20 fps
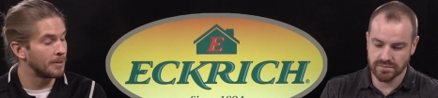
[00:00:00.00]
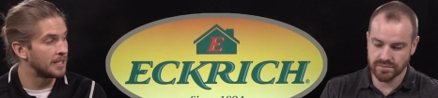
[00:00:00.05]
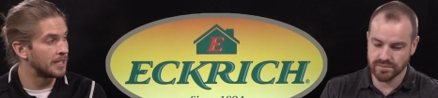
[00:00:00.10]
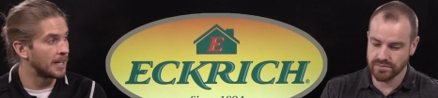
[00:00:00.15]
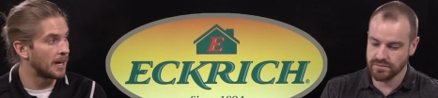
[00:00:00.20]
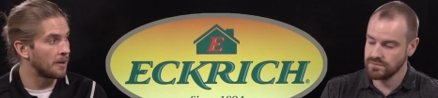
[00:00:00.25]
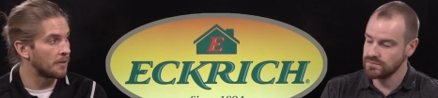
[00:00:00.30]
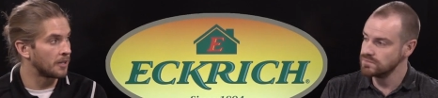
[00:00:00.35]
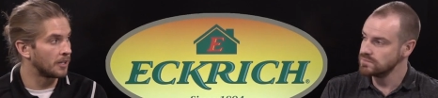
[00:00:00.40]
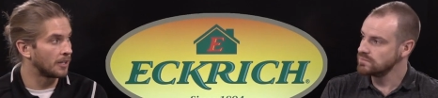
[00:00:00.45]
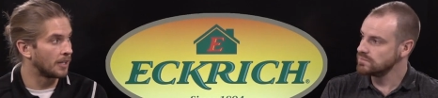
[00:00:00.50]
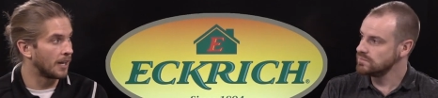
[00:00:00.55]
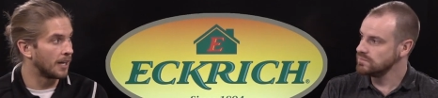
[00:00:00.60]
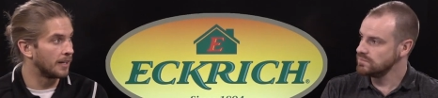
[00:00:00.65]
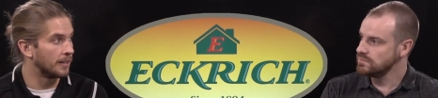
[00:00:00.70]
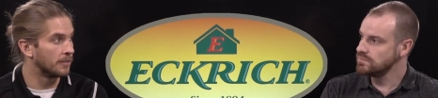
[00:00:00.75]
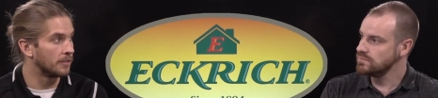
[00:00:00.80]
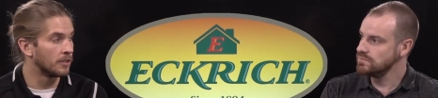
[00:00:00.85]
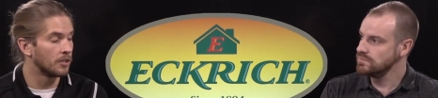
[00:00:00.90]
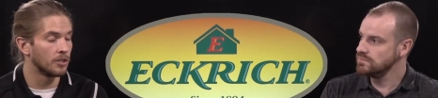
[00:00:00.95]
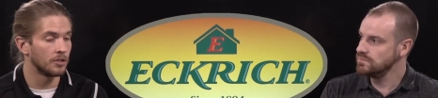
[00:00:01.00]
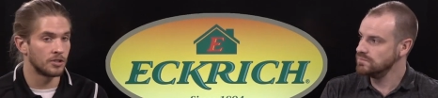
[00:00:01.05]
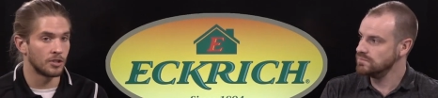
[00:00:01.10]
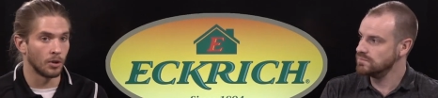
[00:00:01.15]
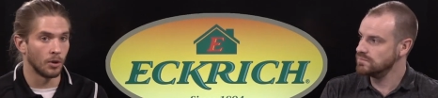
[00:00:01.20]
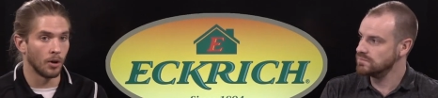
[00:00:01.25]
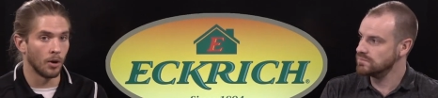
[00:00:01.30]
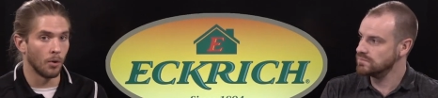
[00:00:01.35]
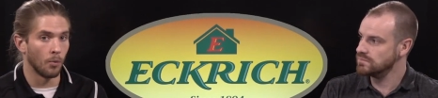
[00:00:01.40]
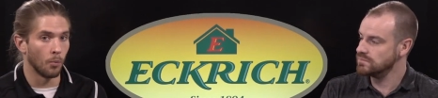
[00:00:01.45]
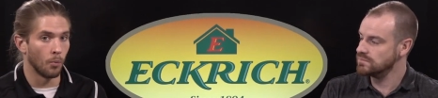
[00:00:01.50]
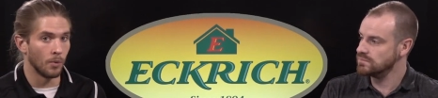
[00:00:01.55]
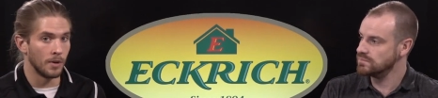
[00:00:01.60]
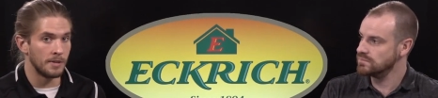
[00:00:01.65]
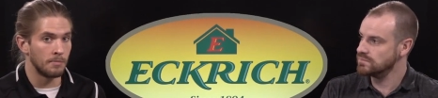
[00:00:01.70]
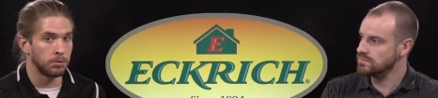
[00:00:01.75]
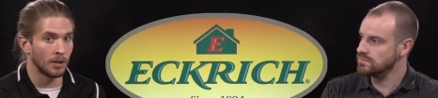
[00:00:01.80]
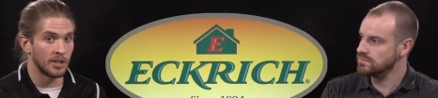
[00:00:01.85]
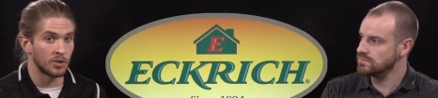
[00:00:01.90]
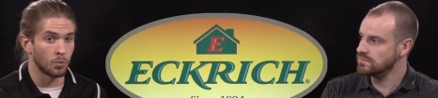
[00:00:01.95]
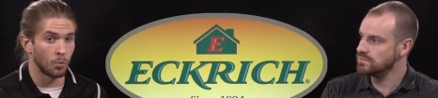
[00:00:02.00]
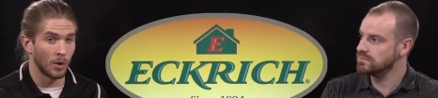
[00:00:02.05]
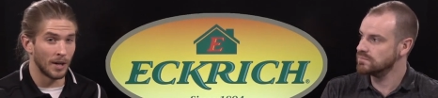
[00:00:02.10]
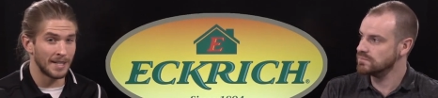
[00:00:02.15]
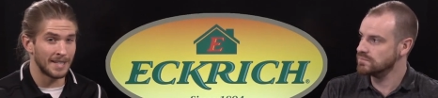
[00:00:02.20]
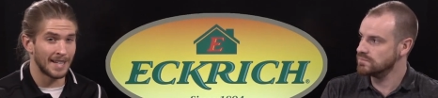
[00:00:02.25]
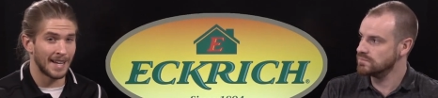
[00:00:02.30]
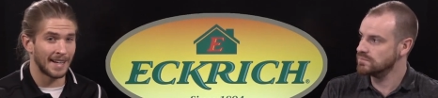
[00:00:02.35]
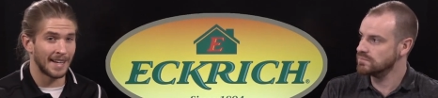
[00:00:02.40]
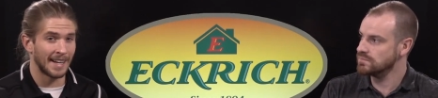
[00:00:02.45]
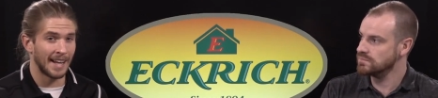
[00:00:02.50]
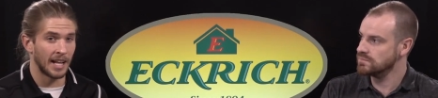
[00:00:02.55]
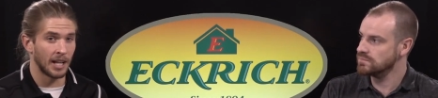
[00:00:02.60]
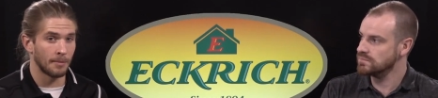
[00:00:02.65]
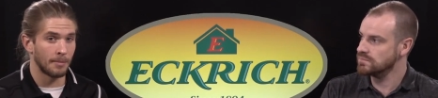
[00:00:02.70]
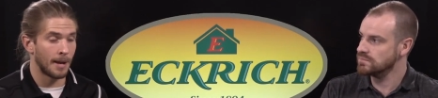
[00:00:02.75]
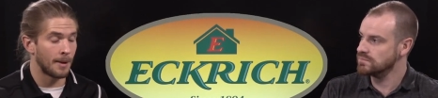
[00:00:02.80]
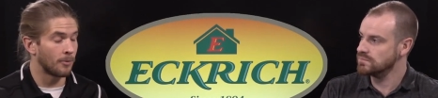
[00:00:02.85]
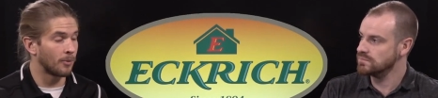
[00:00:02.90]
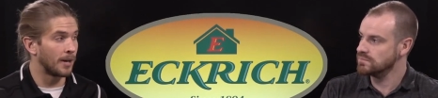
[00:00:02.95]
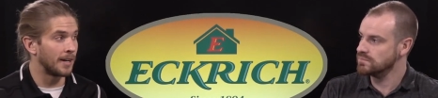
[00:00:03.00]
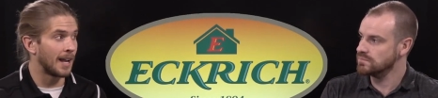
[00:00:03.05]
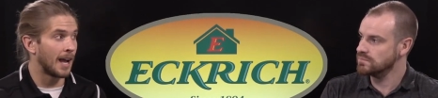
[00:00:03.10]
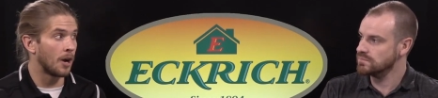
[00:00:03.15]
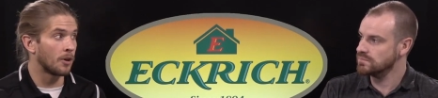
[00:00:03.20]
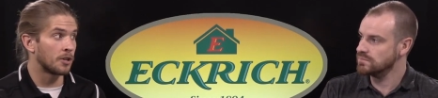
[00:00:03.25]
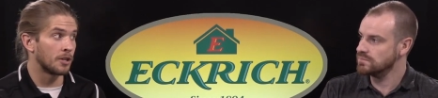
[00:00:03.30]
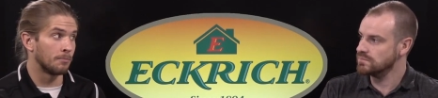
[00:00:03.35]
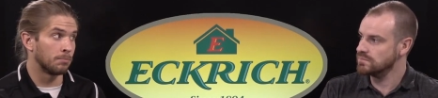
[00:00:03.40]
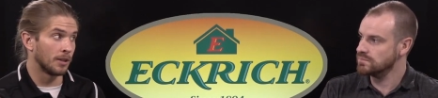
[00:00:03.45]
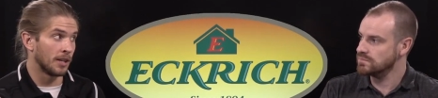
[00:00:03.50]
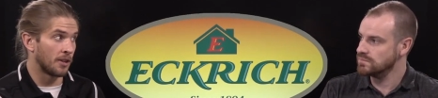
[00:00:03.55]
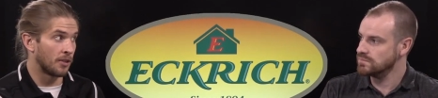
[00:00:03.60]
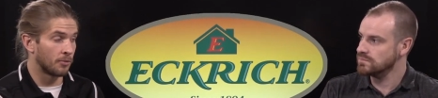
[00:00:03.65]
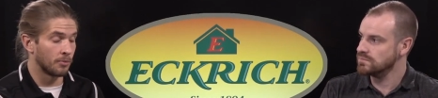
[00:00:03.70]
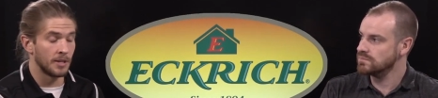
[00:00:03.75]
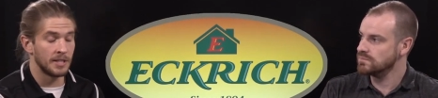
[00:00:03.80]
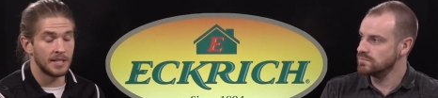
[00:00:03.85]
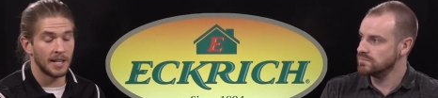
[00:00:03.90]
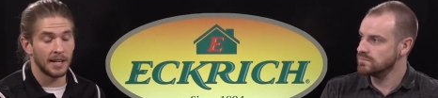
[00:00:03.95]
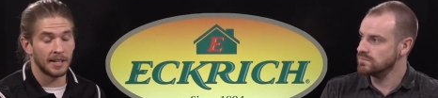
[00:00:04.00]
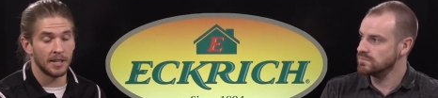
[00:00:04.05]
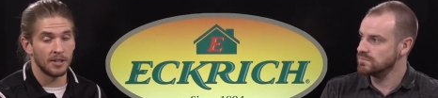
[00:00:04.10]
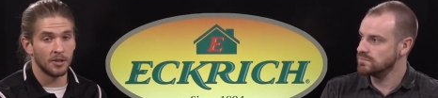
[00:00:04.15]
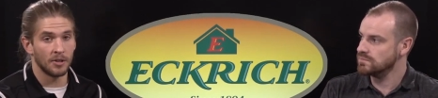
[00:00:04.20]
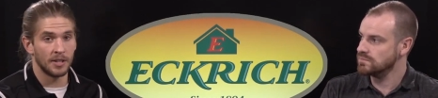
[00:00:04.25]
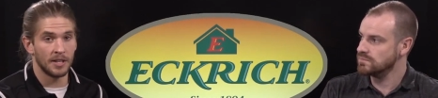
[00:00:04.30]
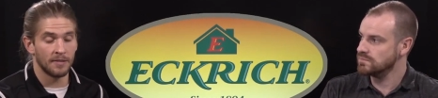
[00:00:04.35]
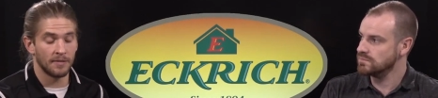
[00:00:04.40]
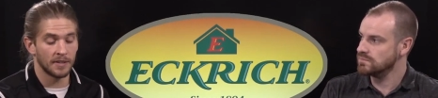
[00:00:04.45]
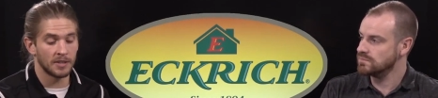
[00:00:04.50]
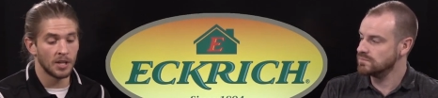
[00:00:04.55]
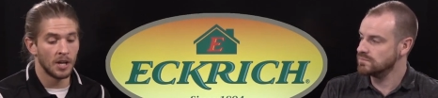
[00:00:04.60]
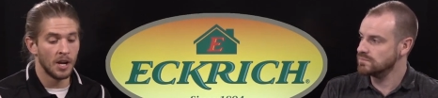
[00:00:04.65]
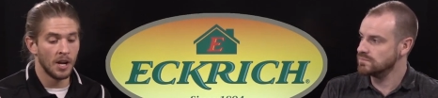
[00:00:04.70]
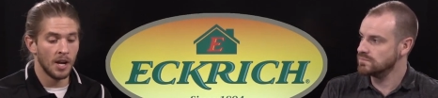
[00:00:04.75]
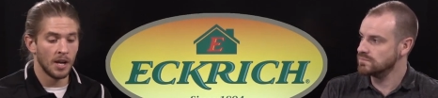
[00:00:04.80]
Speaker 1: and down the line. So he plays one tech at Alabama right now, could play three tech in your defense.